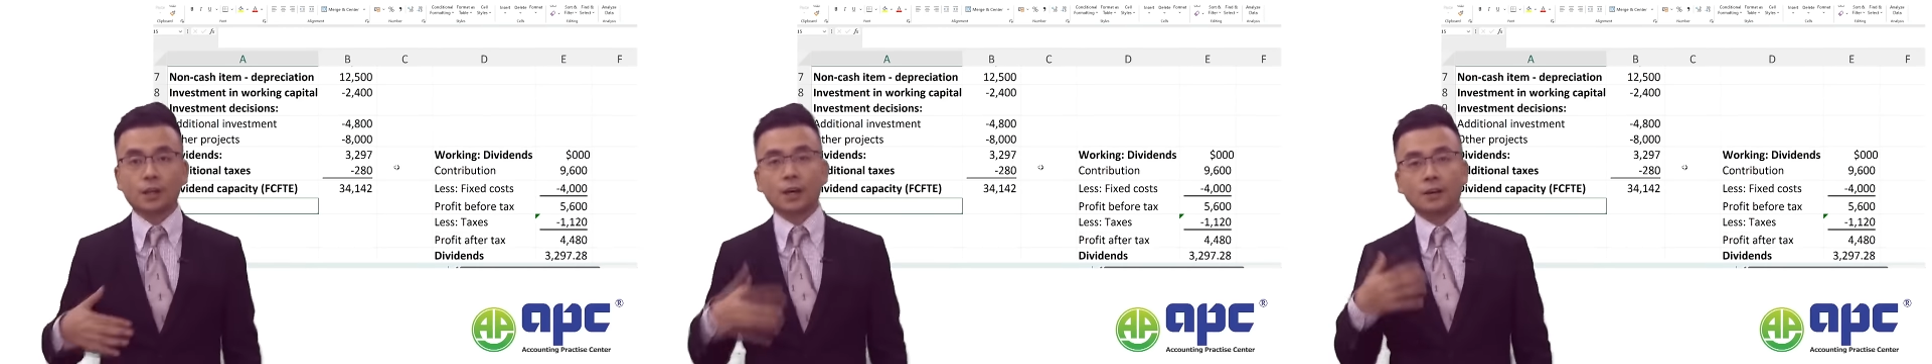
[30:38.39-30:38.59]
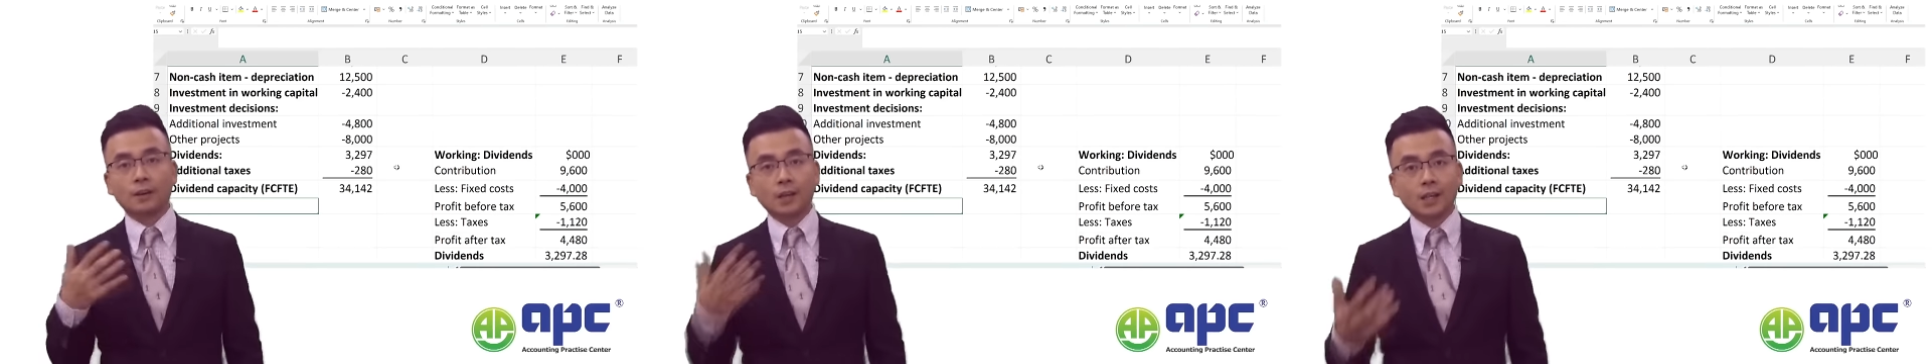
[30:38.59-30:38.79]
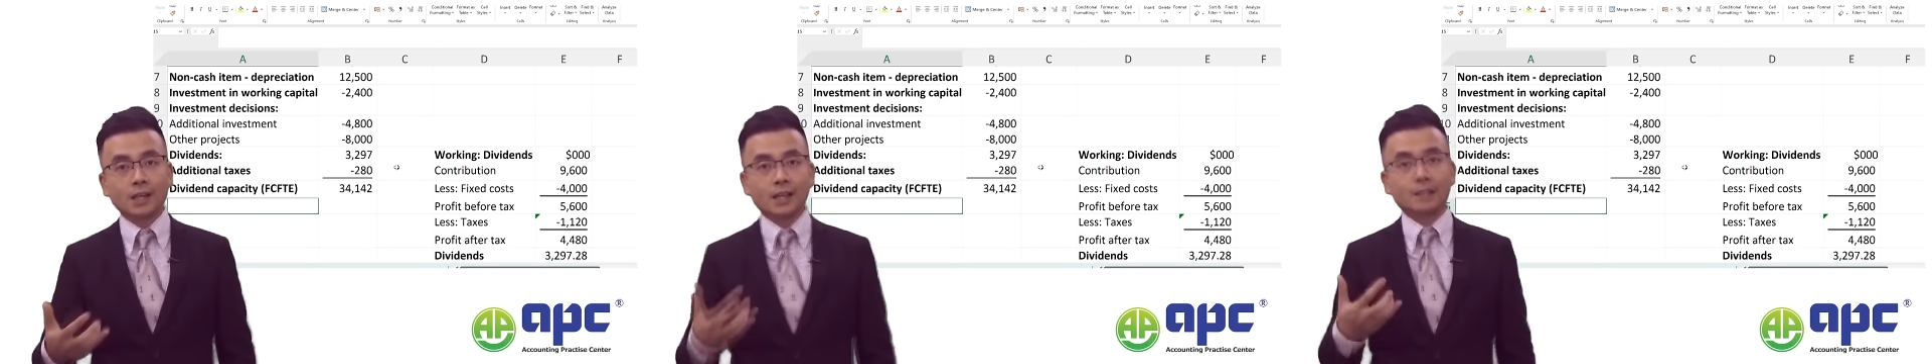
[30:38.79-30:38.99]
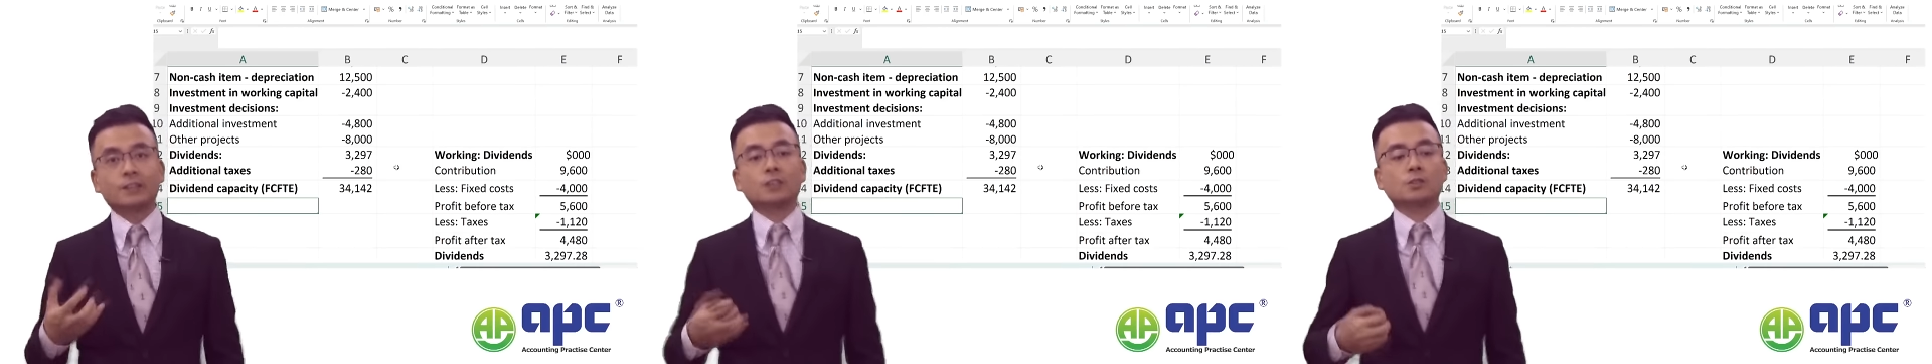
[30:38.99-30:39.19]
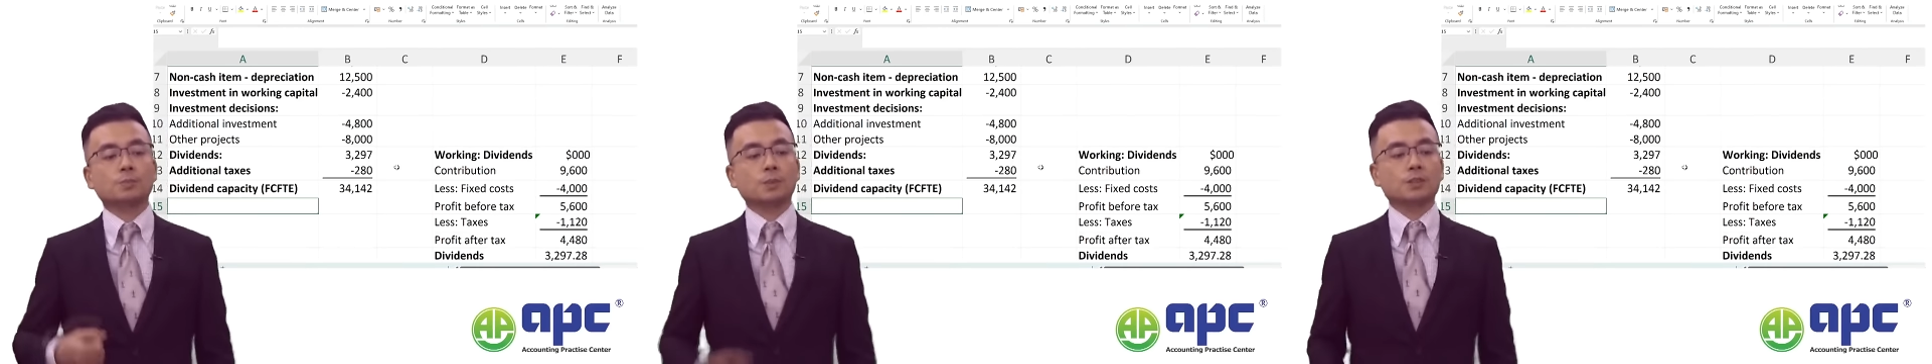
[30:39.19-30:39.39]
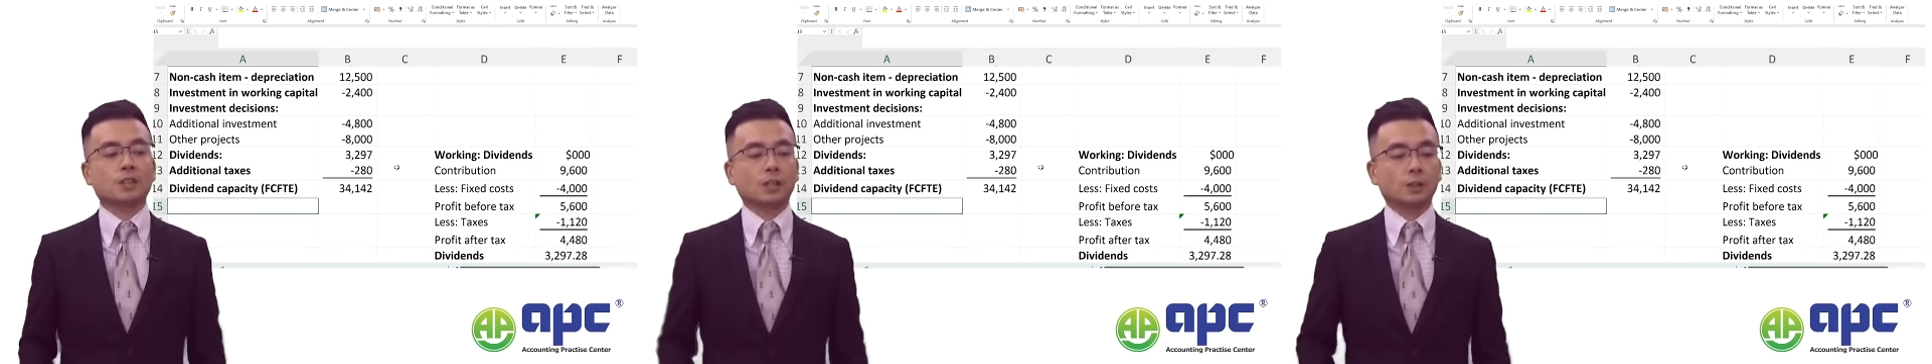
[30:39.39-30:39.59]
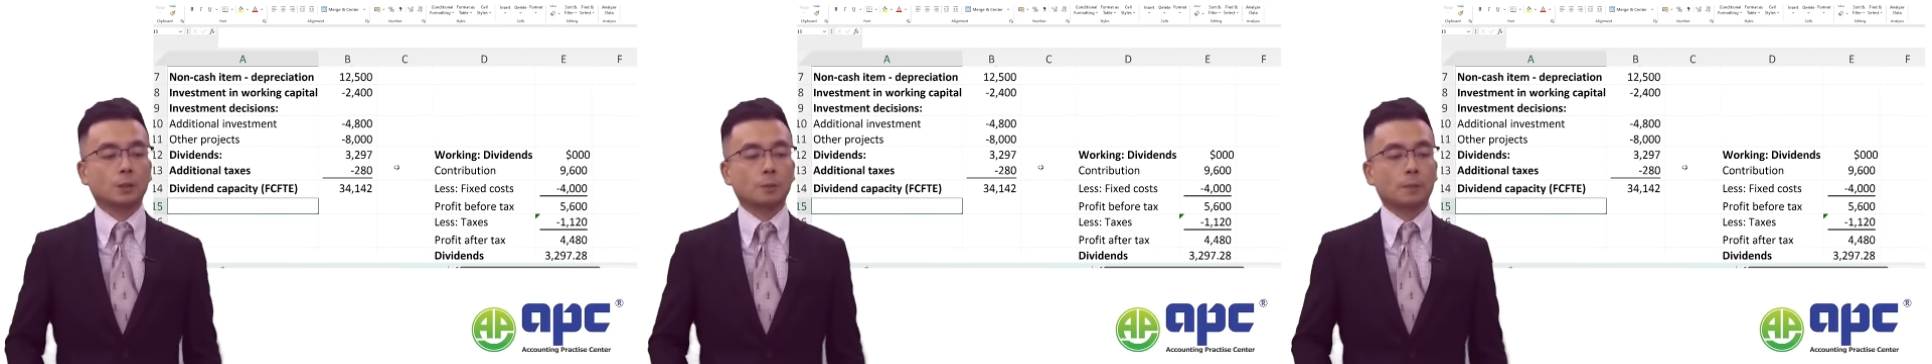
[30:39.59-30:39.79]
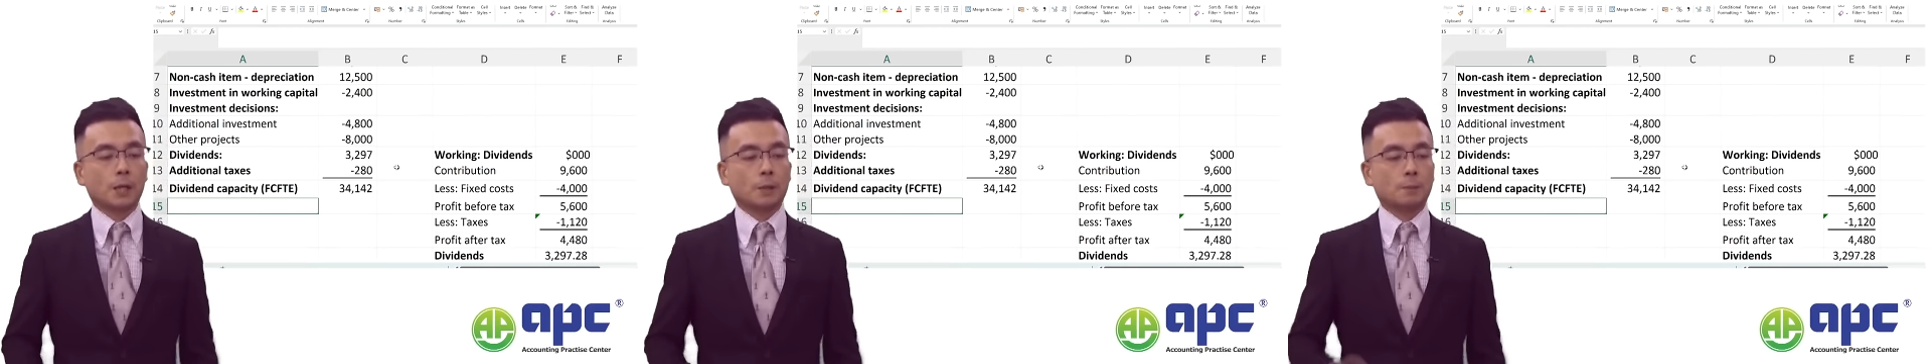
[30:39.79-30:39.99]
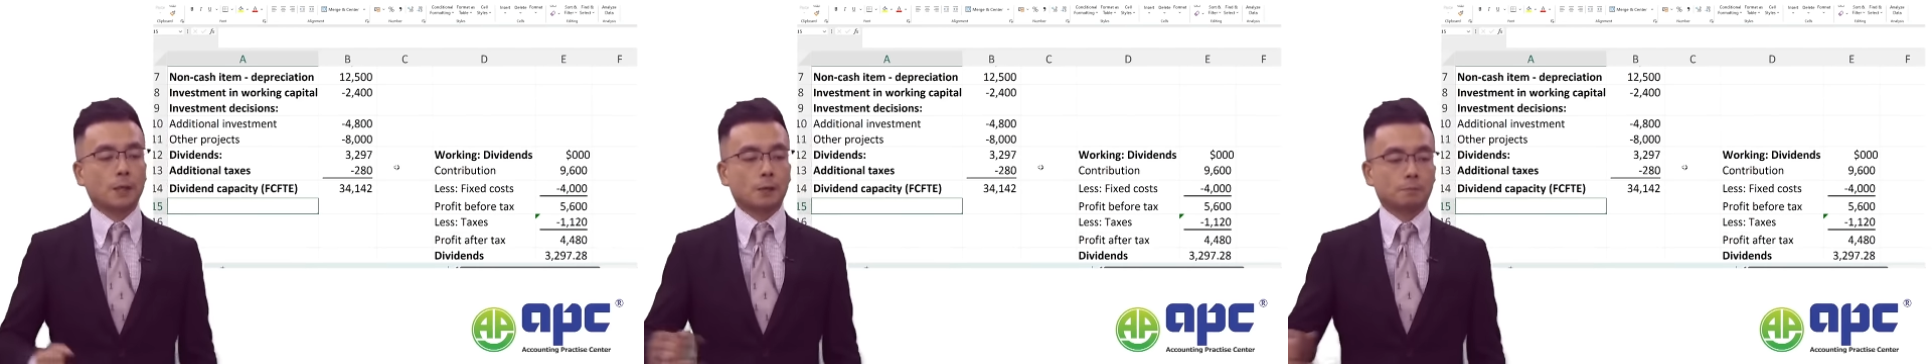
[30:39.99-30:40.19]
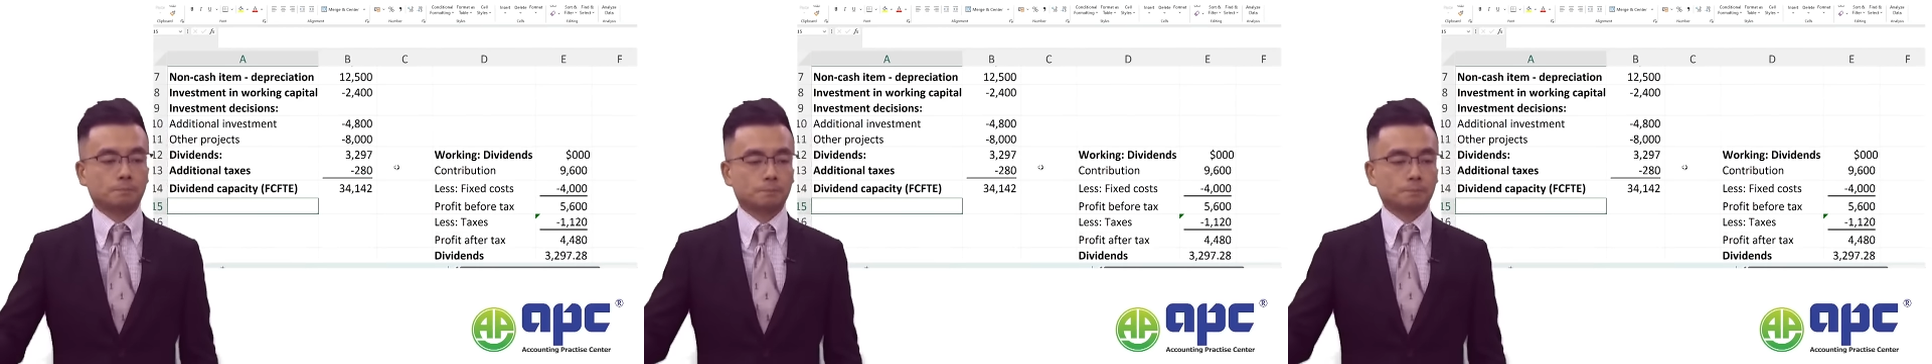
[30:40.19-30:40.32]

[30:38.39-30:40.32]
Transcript: there in this particular paper.